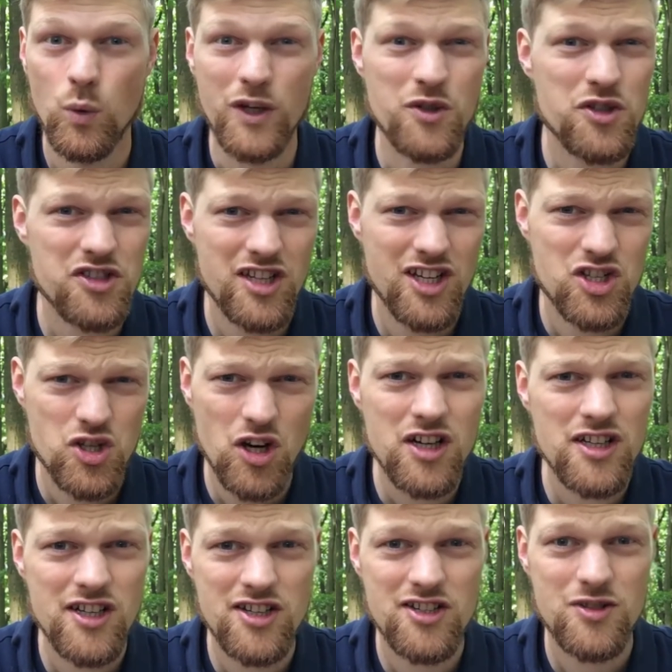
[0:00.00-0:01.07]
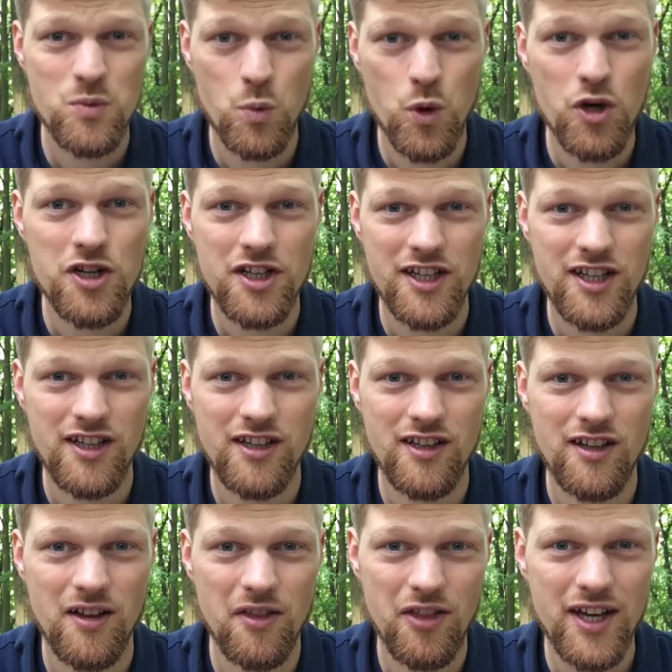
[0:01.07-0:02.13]
when you see journalists working,
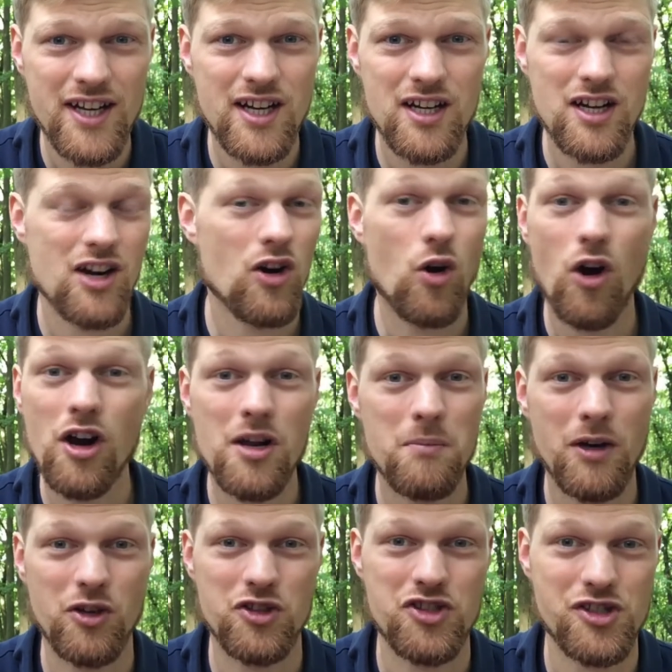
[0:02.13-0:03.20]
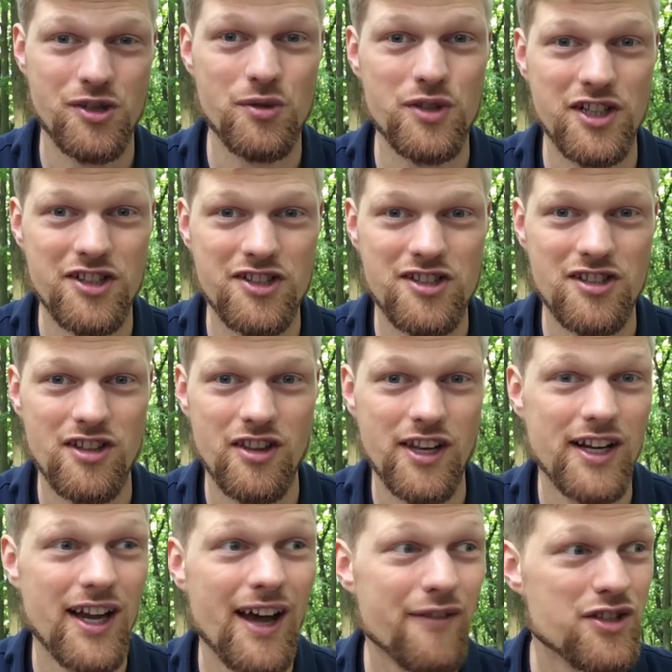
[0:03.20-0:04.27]
they are all about stories.
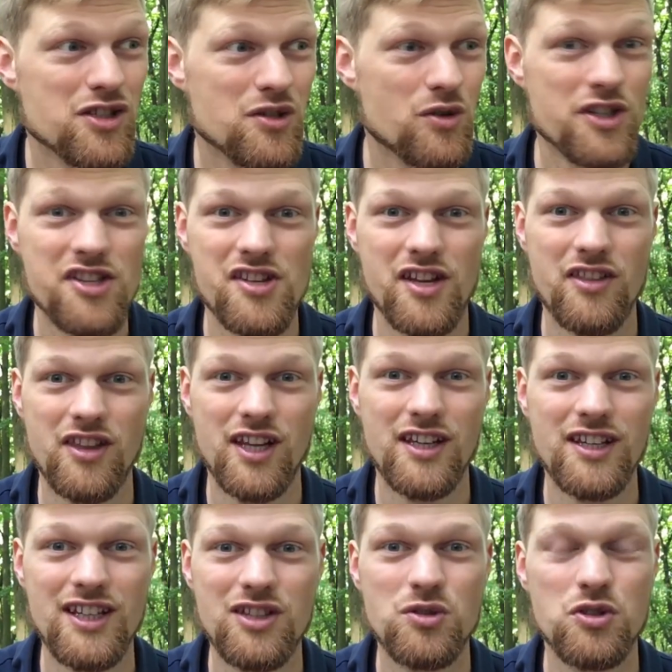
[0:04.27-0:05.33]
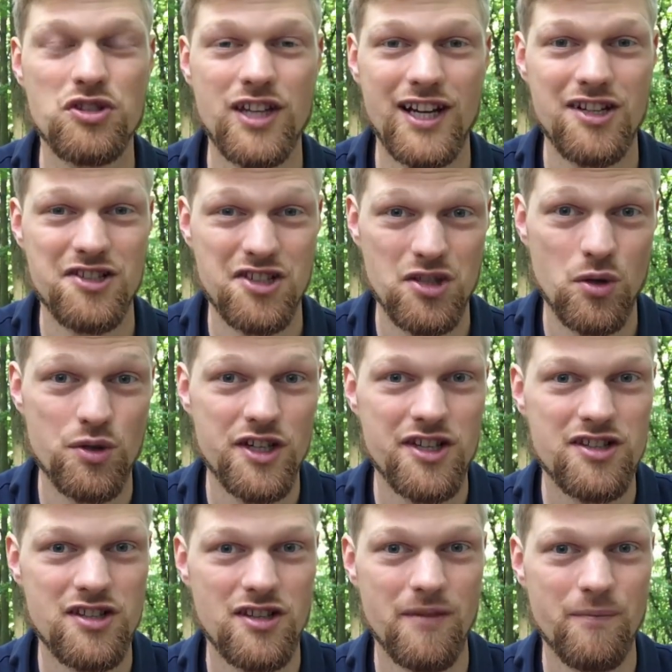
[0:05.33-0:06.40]
They love stories and they need to tell
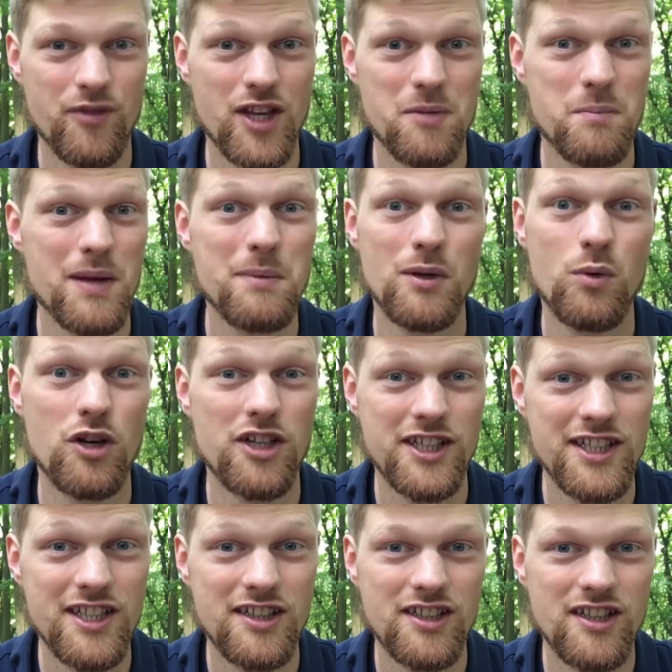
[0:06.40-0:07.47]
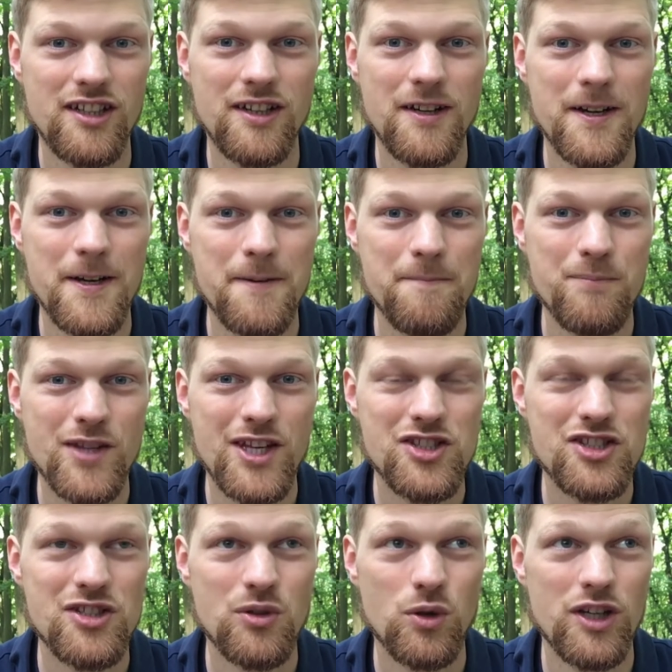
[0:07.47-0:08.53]
stories that people want to hear.
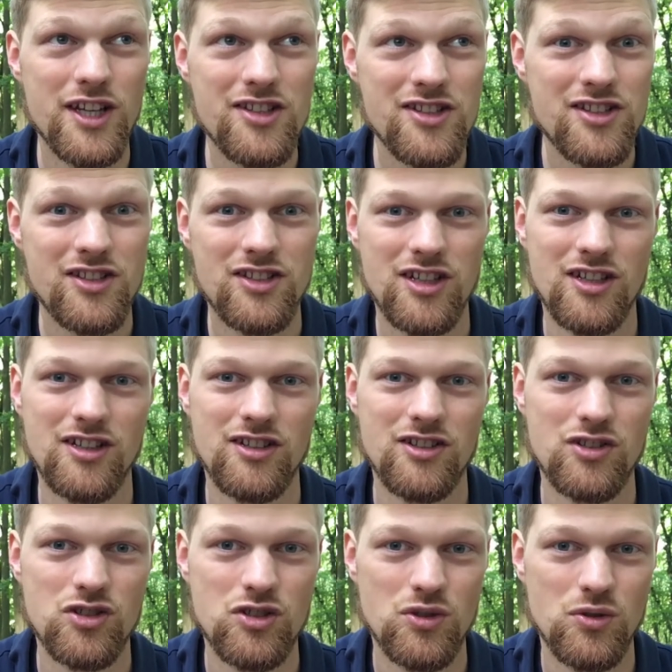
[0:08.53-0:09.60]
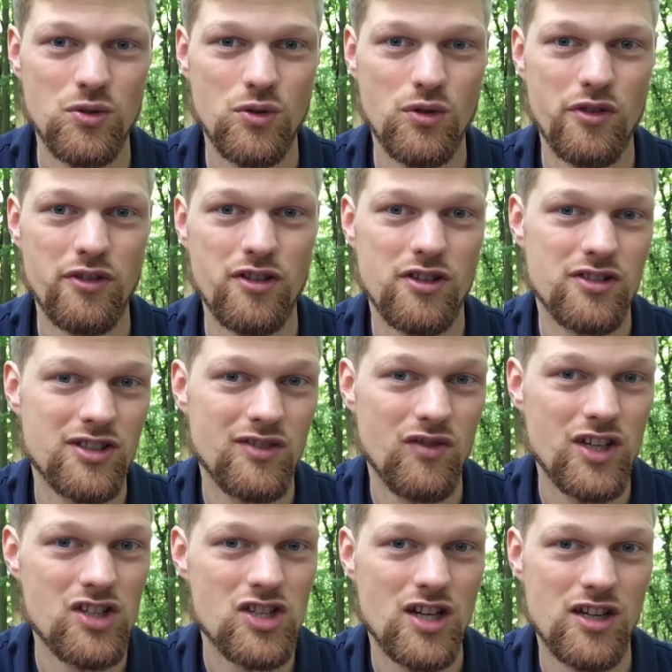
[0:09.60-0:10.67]
So listening to the
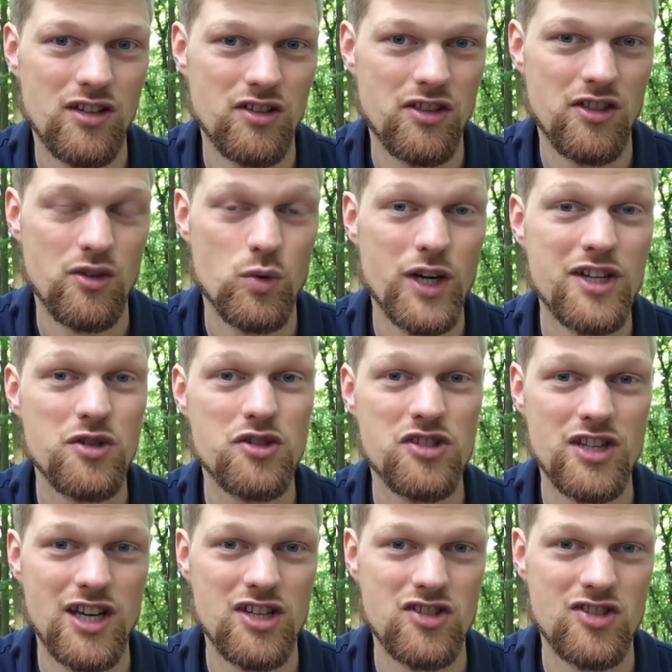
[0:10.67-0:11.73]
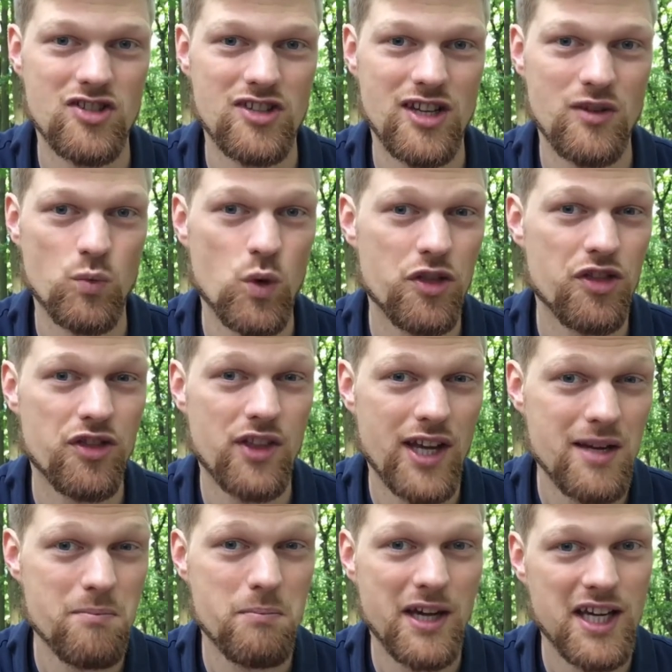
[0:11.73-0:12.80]
TV channel and the radio stations and what
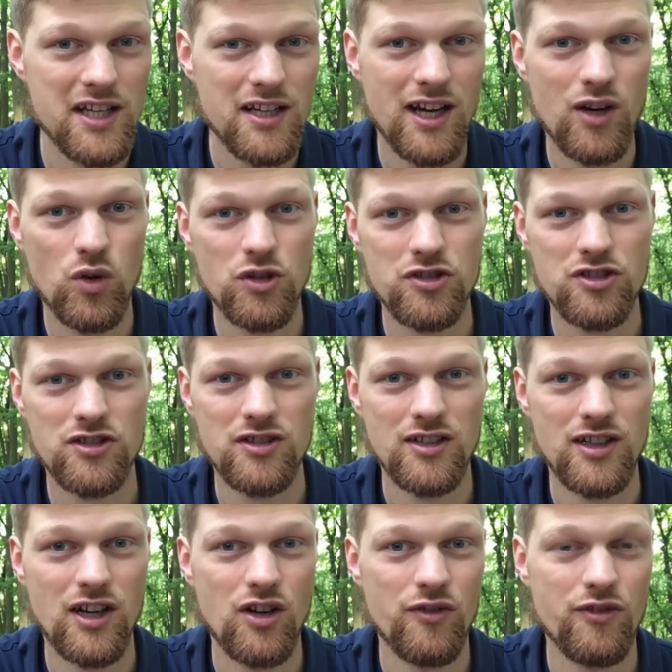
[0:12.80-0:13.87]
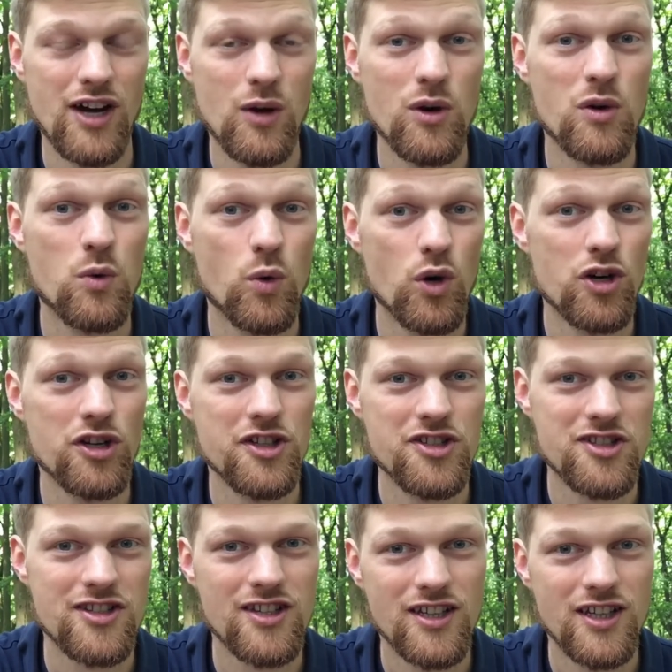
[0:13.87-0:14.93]
they made out of our
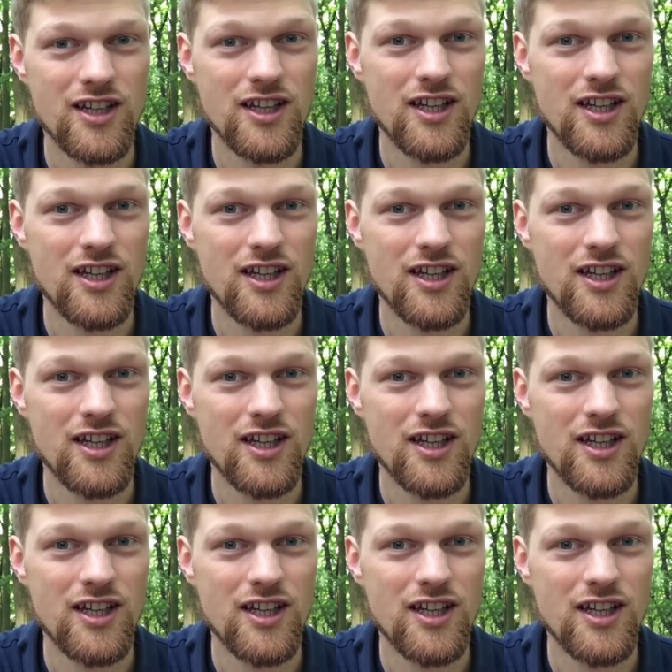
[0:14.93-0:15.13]
words